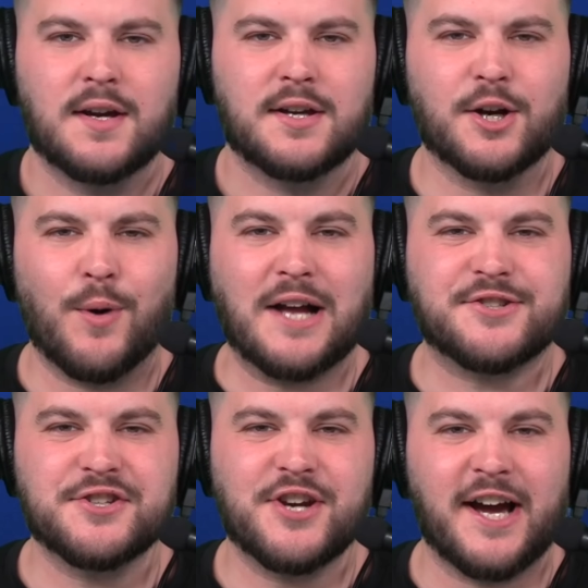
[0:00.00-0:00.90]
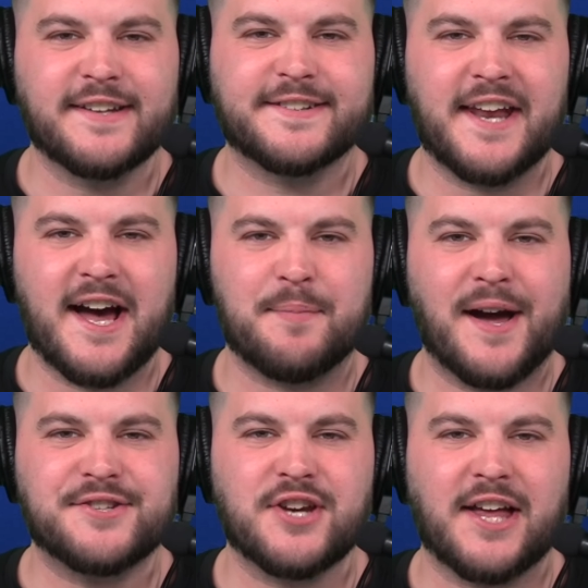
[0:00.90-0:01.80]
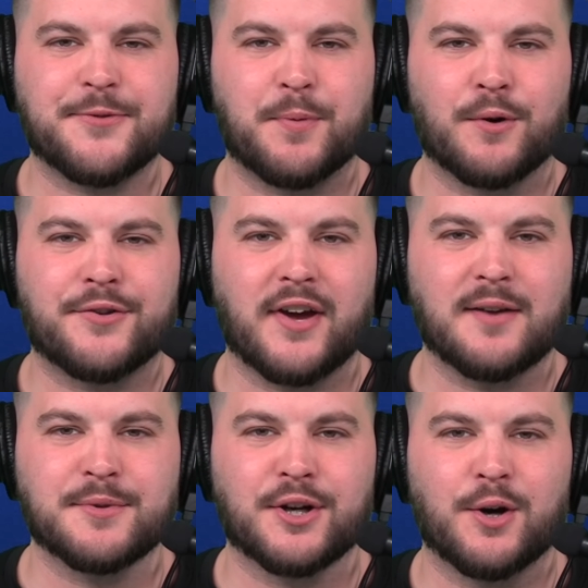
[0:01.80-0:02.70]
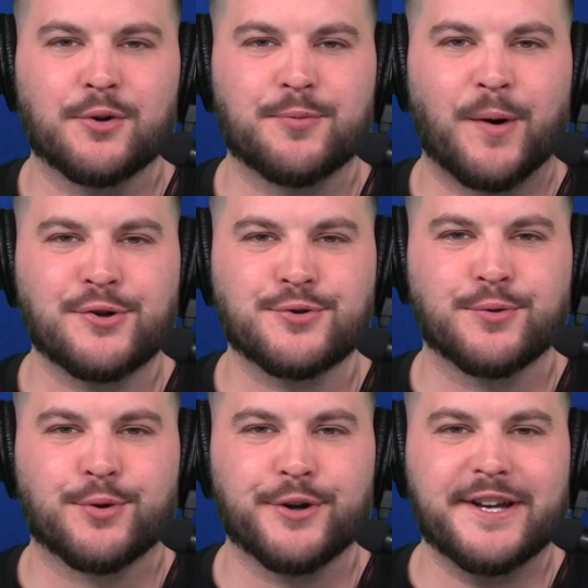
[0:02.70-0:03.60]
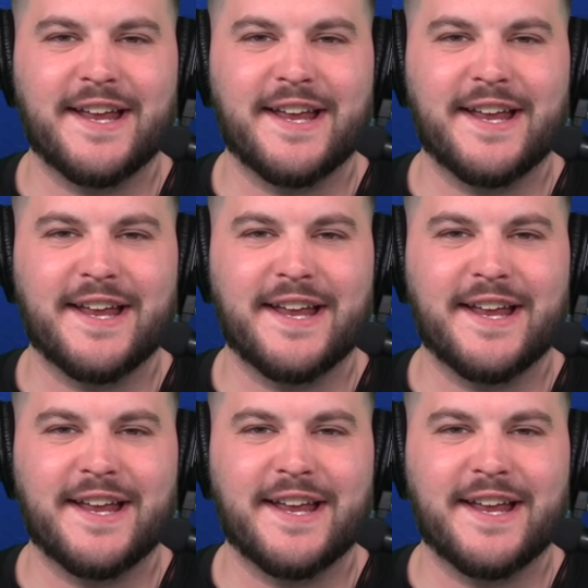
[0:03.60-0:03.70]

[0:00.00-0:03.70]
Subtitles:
You're watching Giants Now by Chat Sports. I'm your host, Marshall Green.